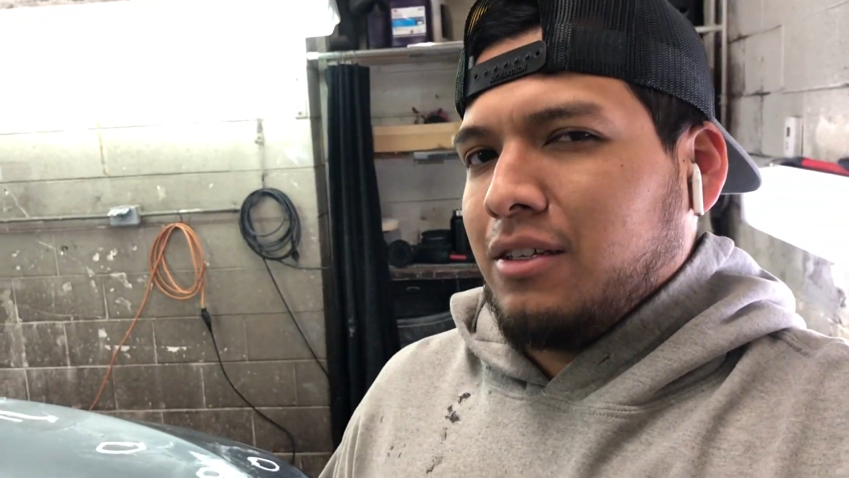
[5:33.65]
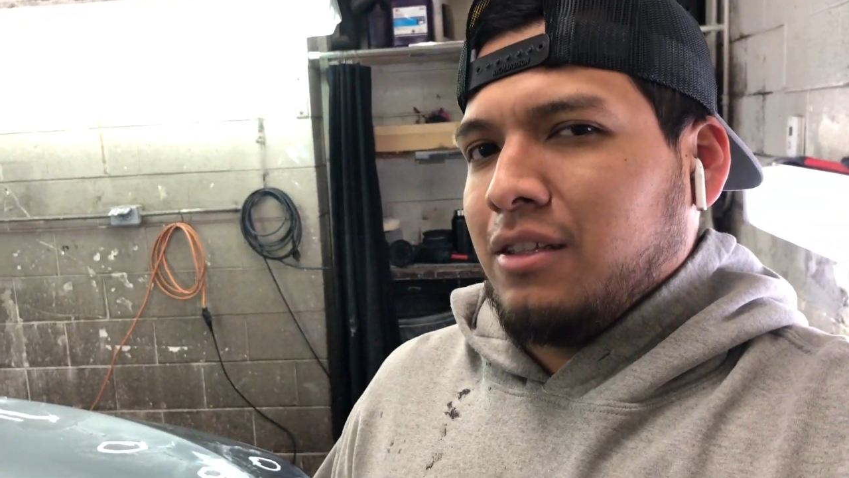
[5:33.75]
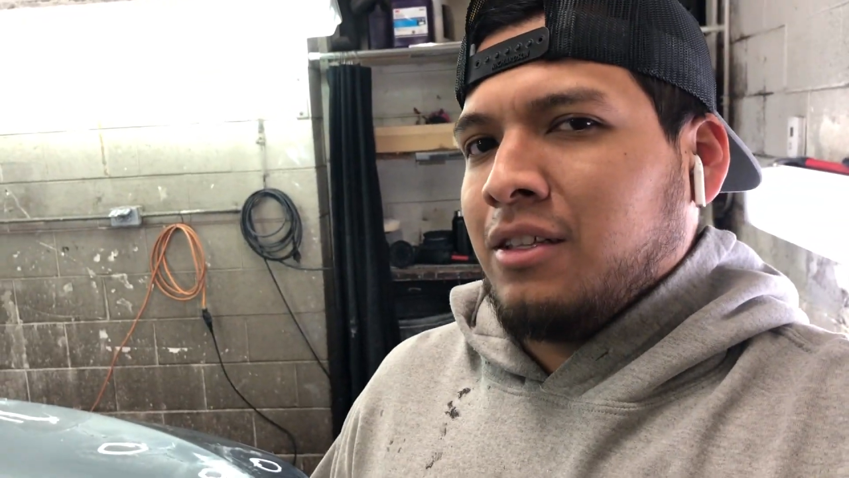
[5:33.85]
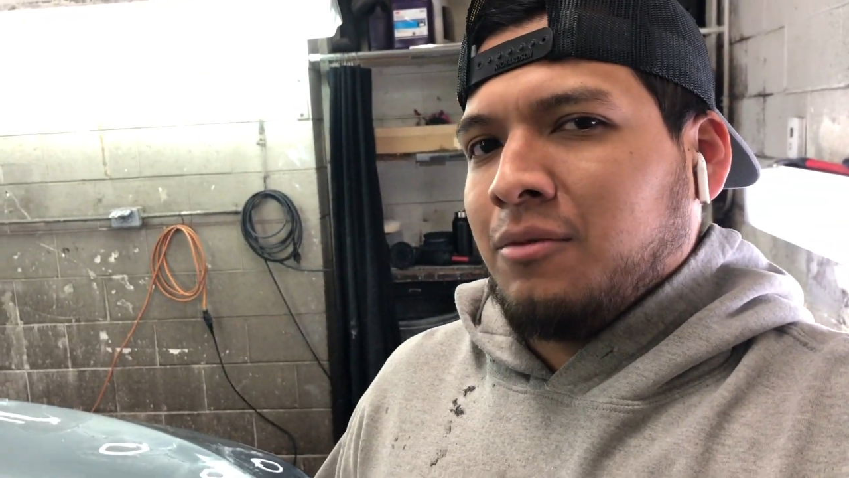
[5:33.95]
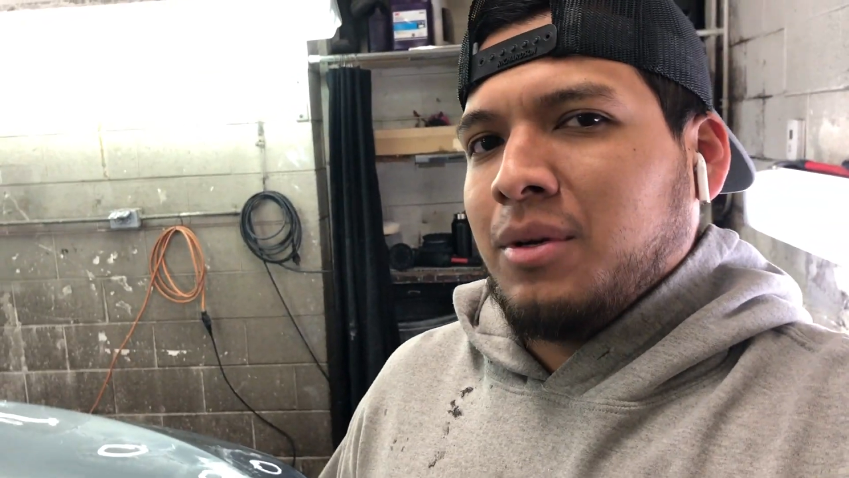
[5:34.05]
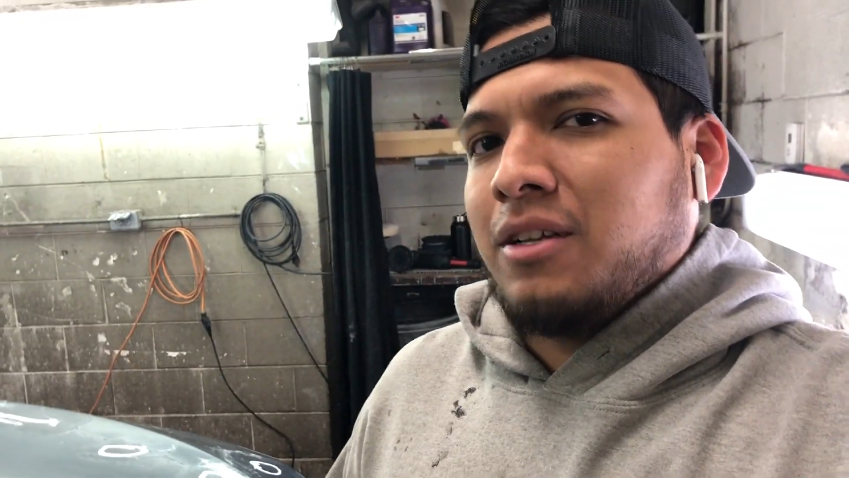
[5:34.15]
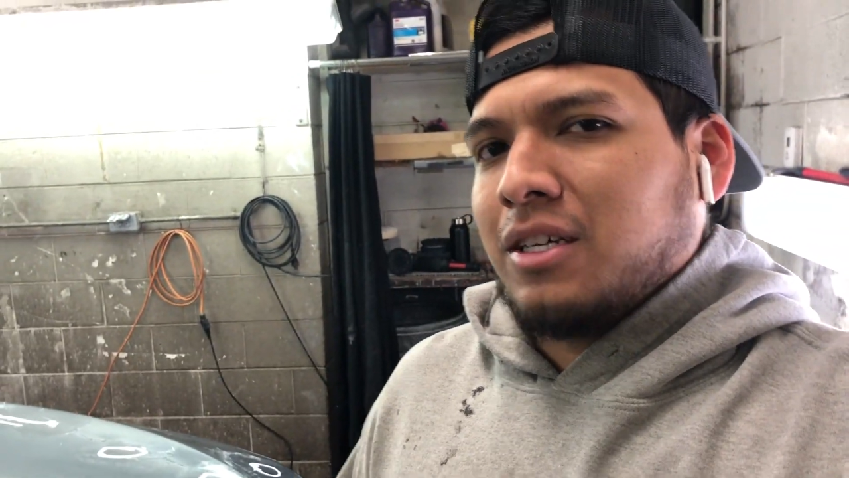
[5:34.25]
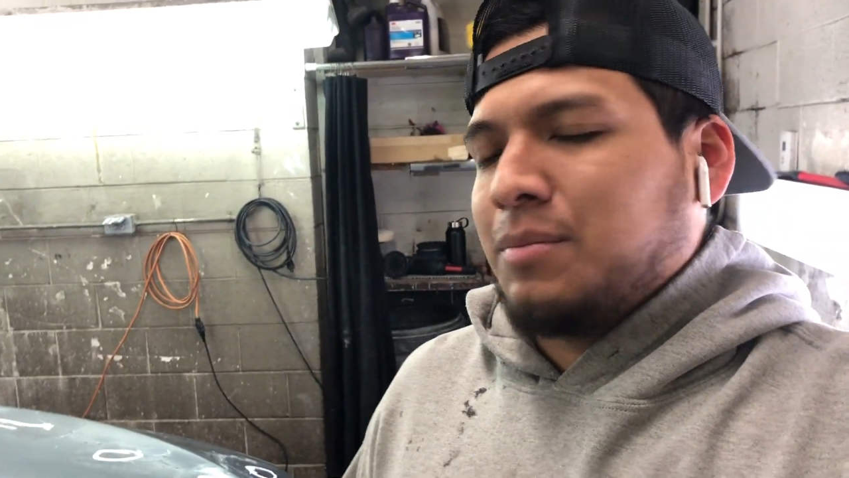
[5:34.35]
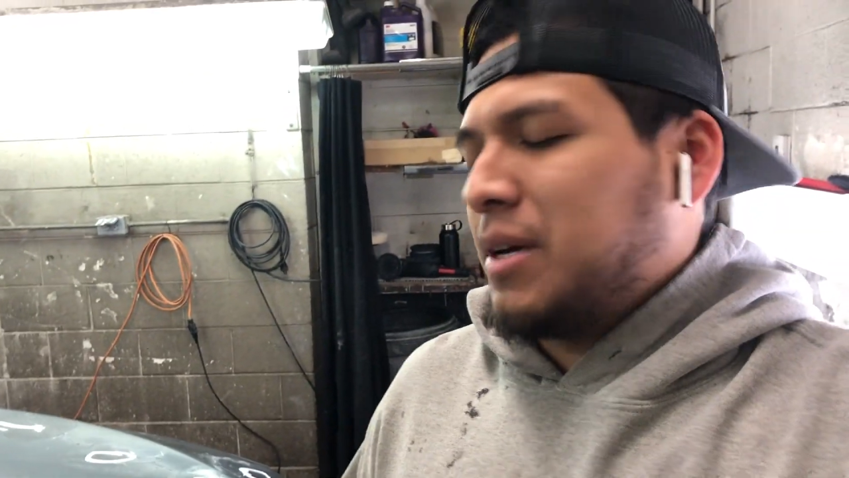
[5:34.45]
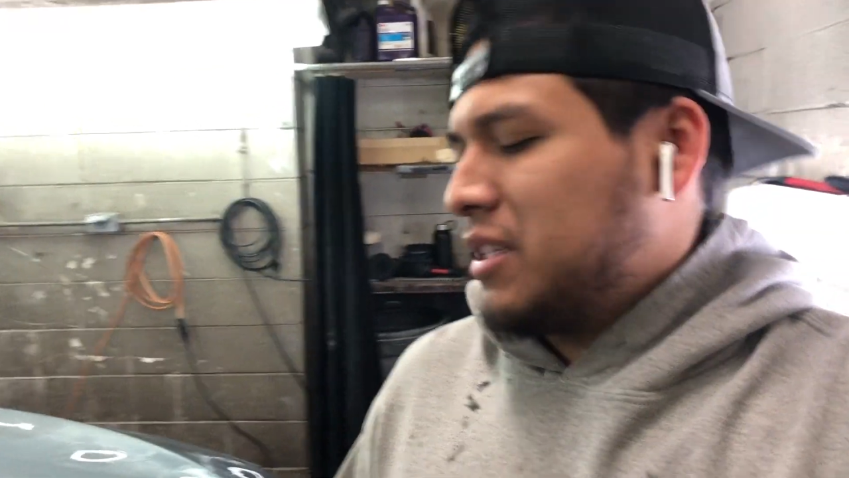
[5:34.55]
a little bit
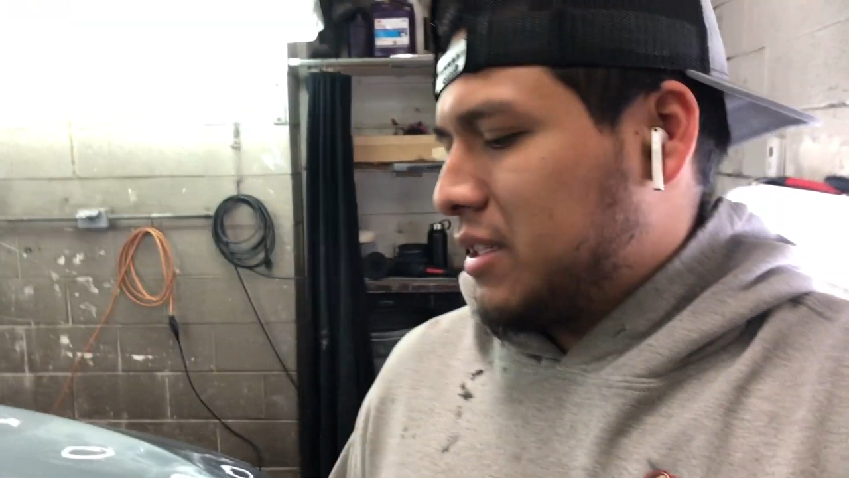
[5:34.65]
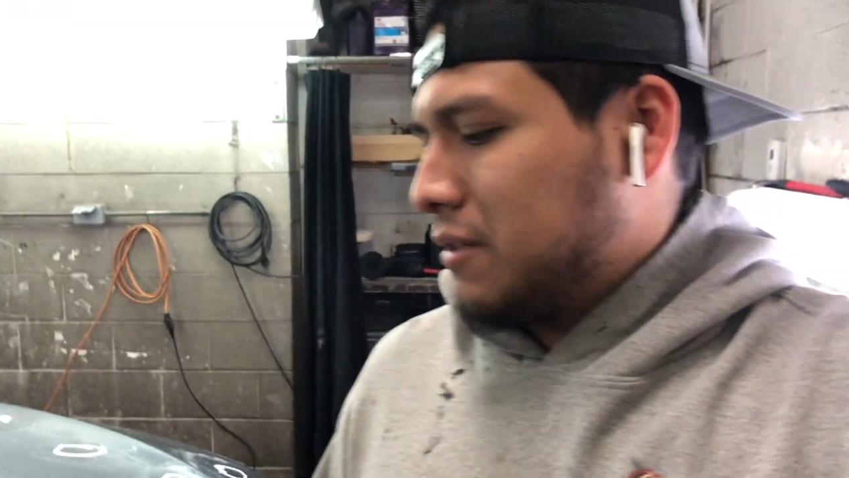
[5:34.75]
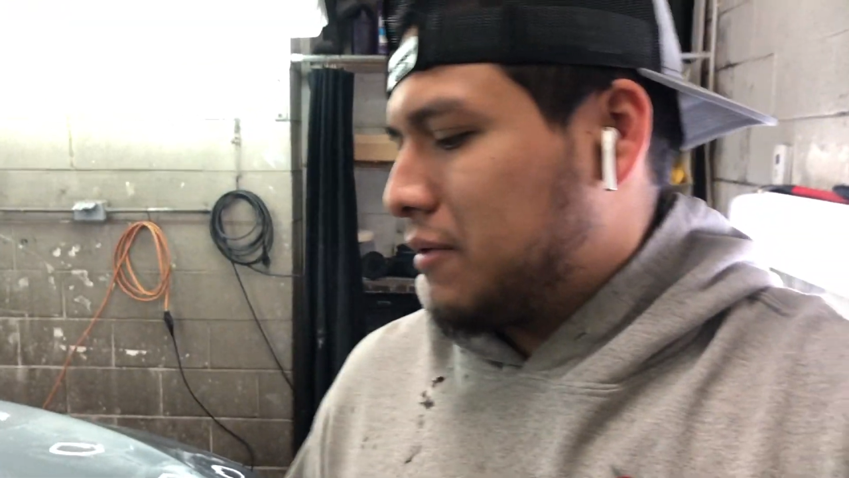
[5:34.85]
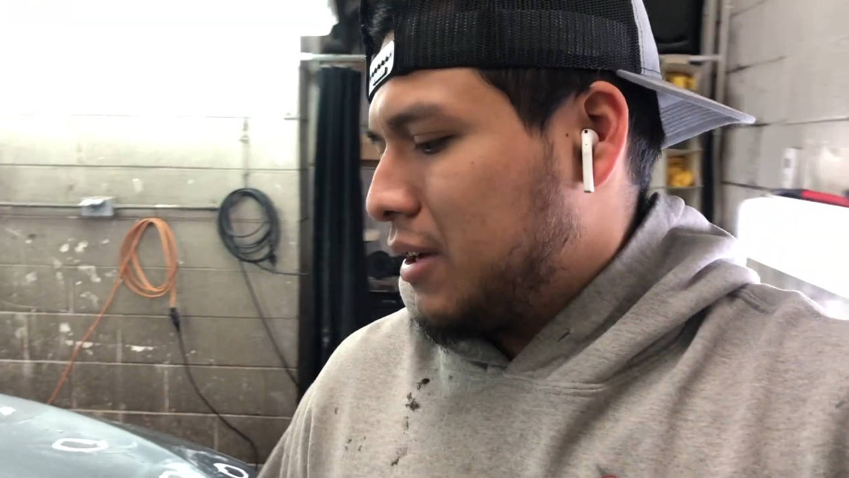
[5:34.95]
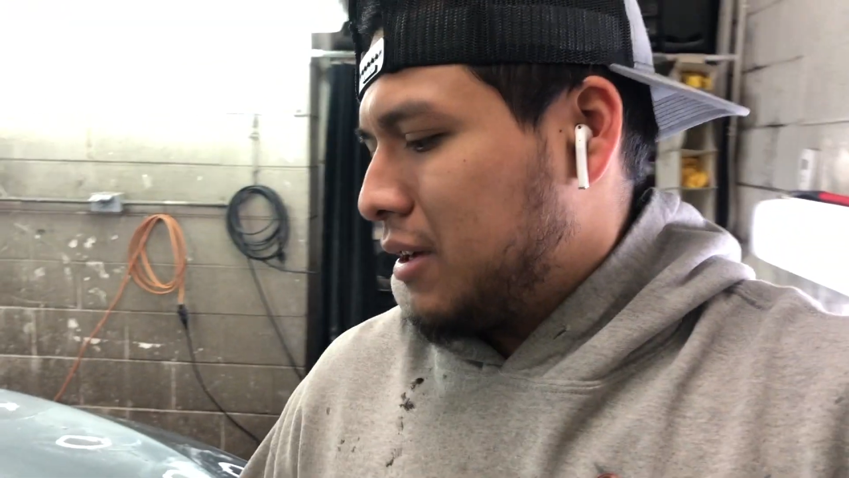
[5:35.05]
expensive,